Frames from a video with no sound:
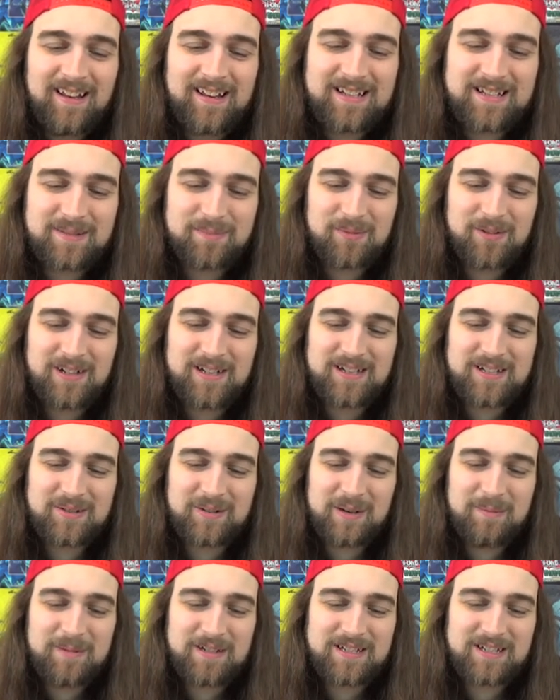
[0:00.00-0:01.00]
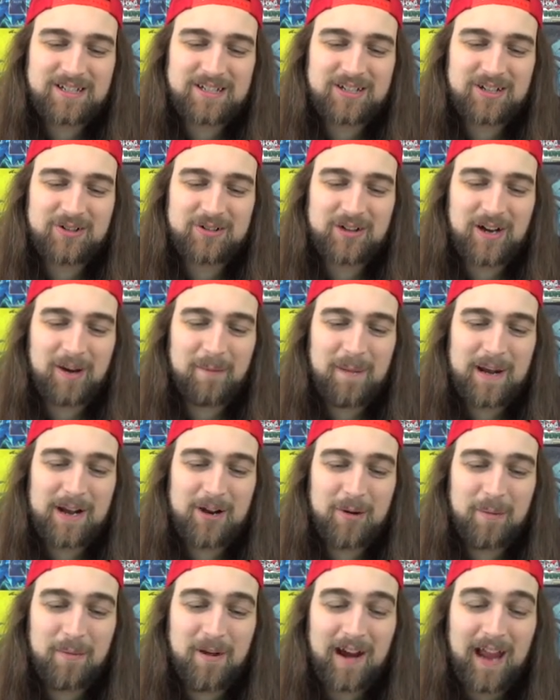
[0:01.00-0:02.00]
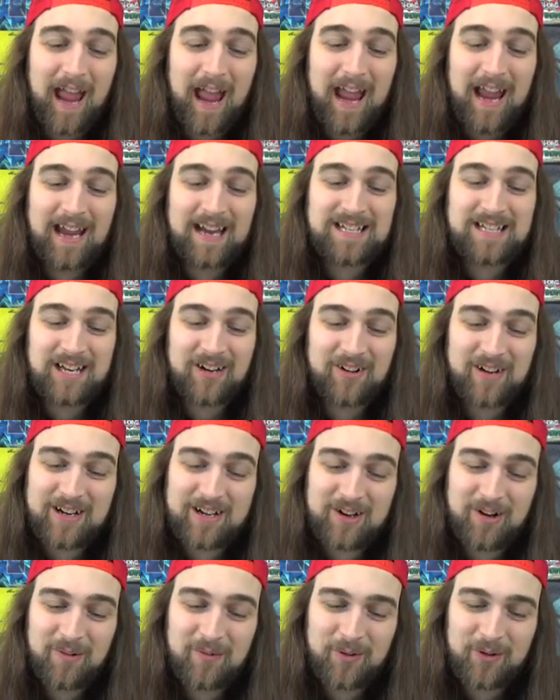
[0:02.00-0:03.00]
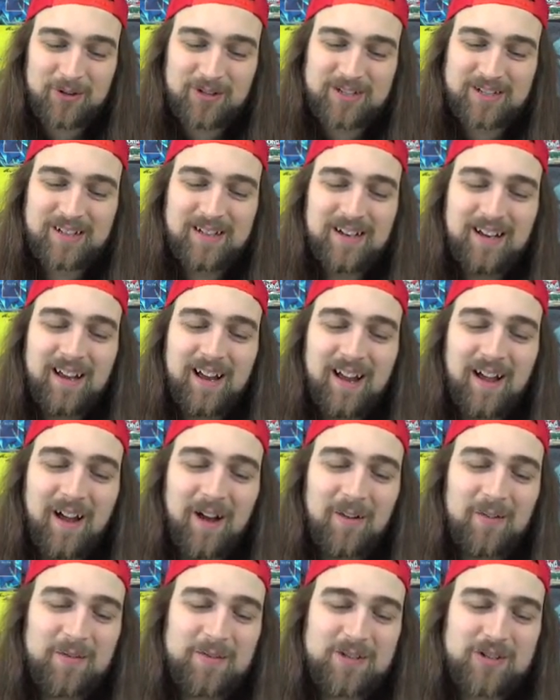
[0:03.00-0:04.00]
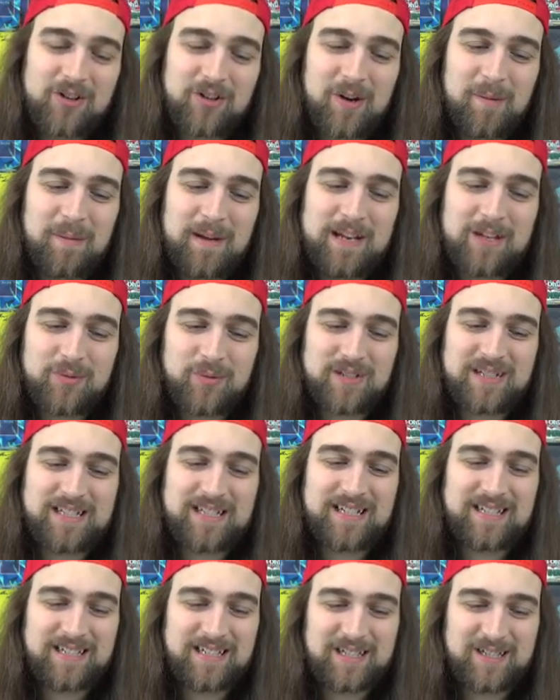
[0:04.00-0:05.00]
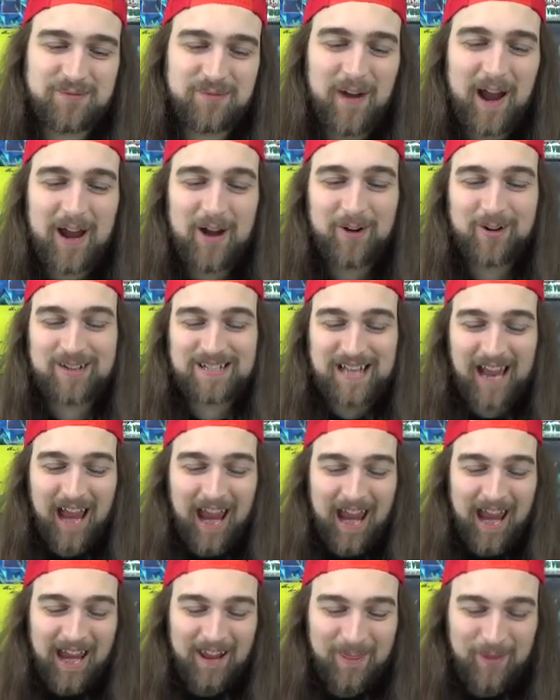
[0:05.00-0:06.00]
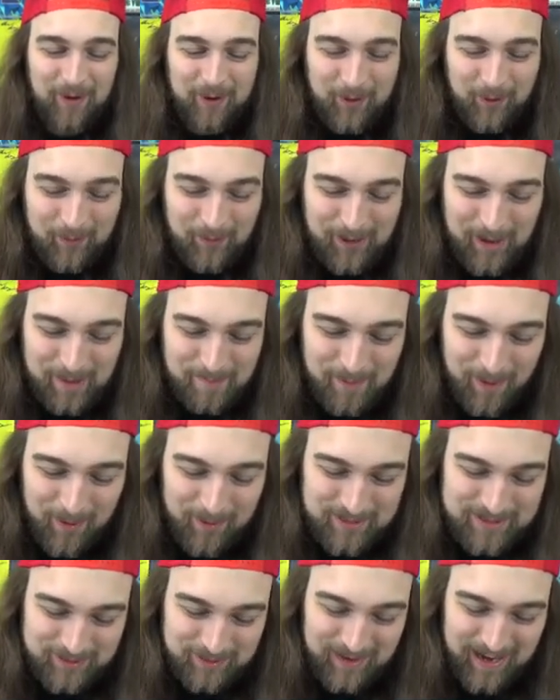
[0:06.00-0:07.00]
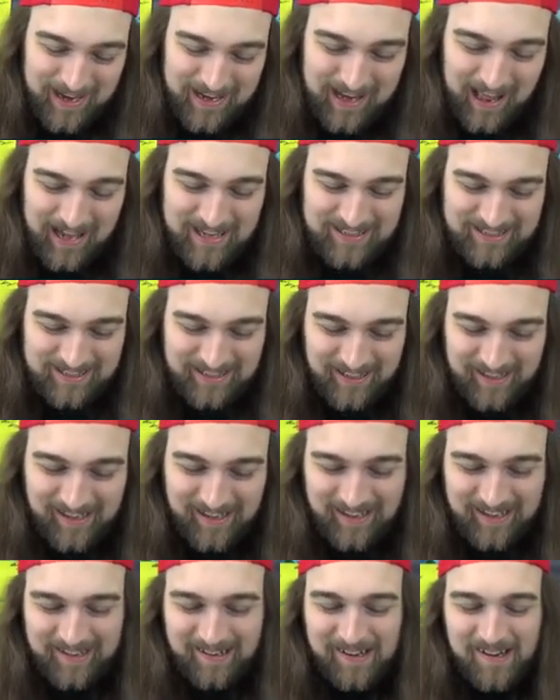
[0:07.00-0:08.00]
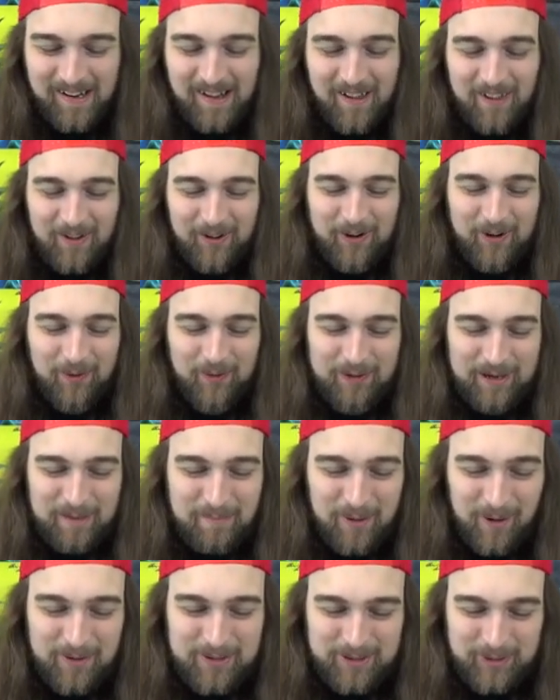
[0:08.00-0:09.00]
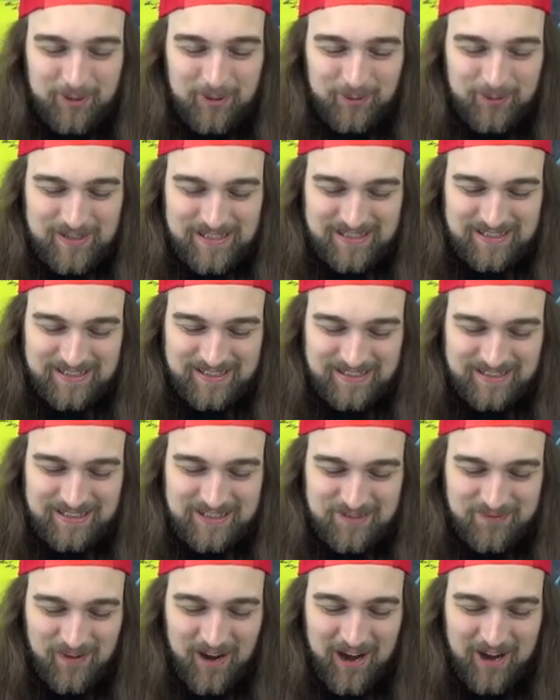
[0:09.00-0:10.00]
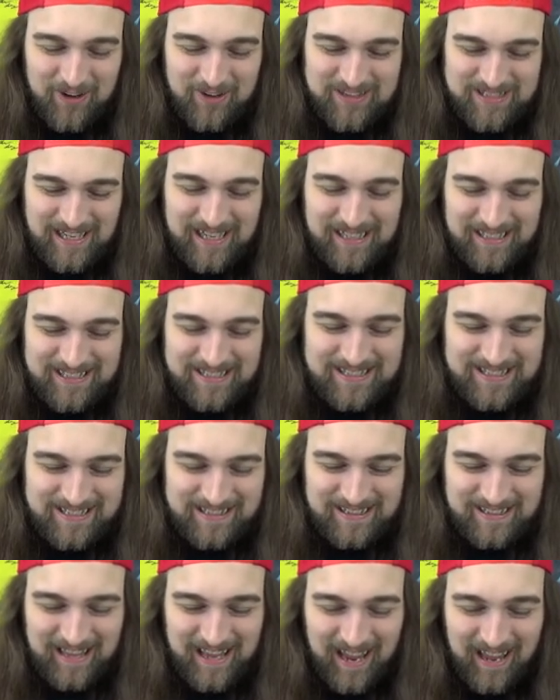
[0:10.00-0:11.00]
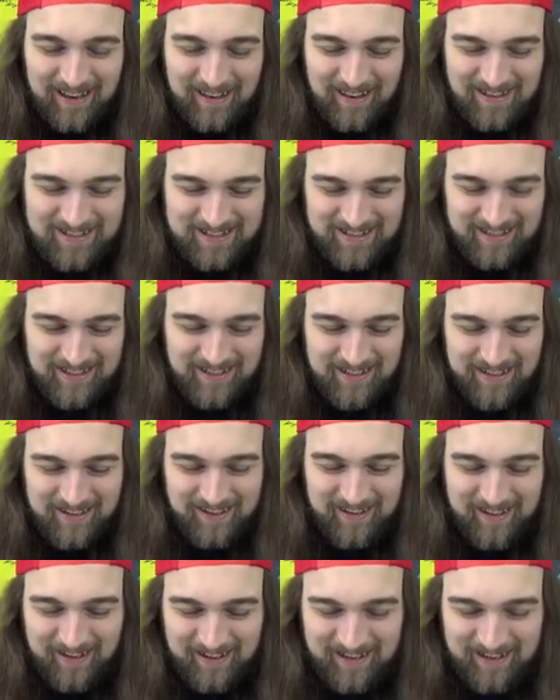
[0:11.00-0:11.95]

this is pretty sweet. Mystic Shell Dragon Main Bug. Hey, Exarion Universe. Um, Jerry Beans Resistance Fighters. Hey hey, the Kuribohs, hey, that's good. The Karibos are the resistance fighters. I can see that. That's good.